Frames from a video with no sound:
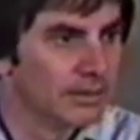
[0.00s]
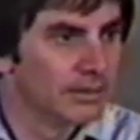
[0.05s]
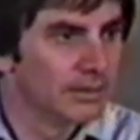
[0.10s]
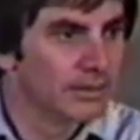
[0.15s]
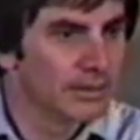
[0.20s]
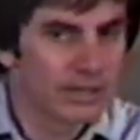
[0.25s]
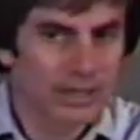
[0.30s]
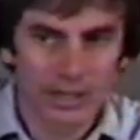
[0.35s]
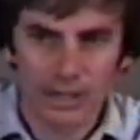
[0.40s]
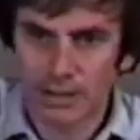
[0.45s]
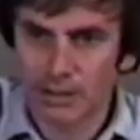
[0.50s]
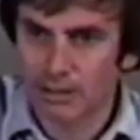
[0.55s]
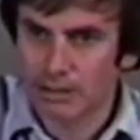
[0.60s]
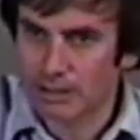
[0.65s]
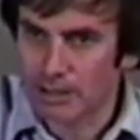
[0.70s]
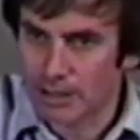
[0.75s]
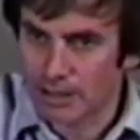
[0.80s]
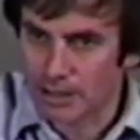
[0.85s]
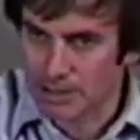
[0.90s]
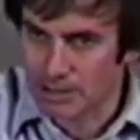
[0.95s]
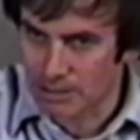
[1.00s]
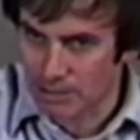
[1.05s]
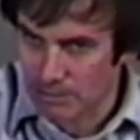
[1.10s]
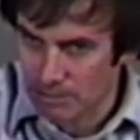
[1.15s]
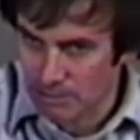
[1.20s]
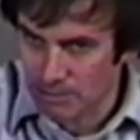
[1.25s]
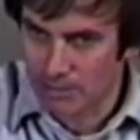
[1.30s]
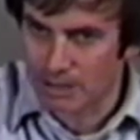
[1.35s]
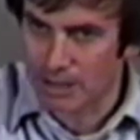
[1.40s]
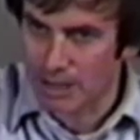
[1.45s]
See, it's
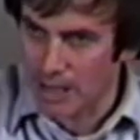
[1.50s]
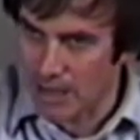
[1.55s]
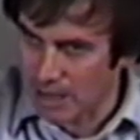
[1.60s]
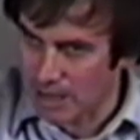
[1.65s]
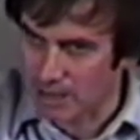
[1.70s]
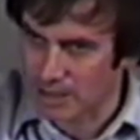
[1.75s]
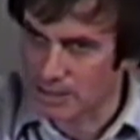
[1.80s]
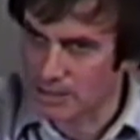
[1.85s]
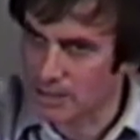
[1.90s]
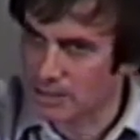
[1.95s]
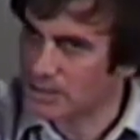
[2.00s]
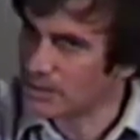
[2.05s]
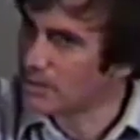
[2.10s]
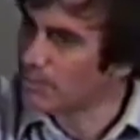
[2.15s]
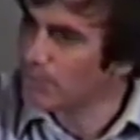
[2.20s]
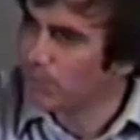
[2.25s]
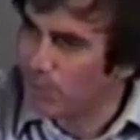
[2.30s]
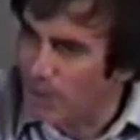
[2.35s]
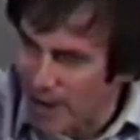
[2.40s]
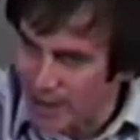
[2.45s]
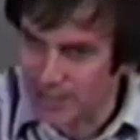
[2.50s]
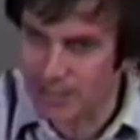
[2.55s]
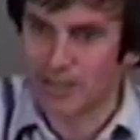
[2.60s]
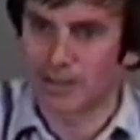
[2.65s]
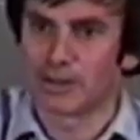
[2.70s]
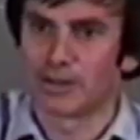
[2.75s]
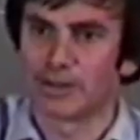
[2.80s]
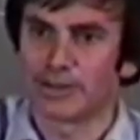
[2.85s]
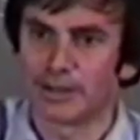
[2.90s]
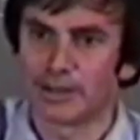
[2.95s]
the hands. It's a
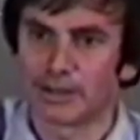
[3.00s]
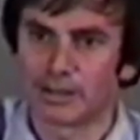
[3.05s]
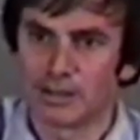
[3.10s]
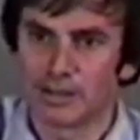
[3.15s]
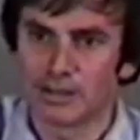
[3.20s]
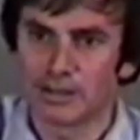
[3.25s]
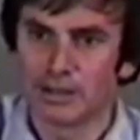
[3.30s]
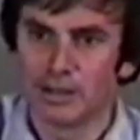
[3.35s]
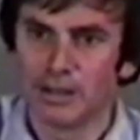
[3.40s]
practical thing.